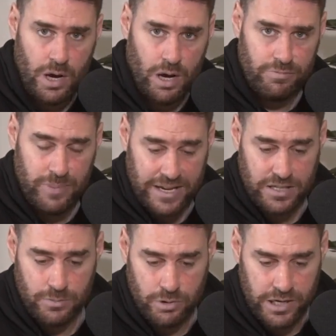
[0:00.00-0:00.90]
I've backed
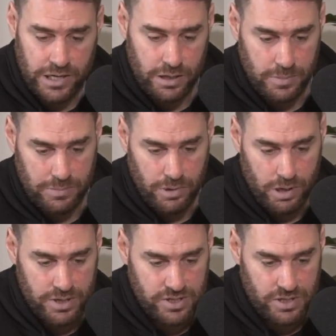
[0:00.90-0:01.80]
him already at the big
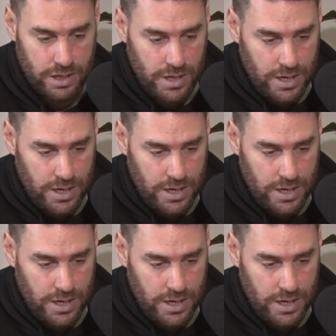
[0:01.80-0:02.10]
price. So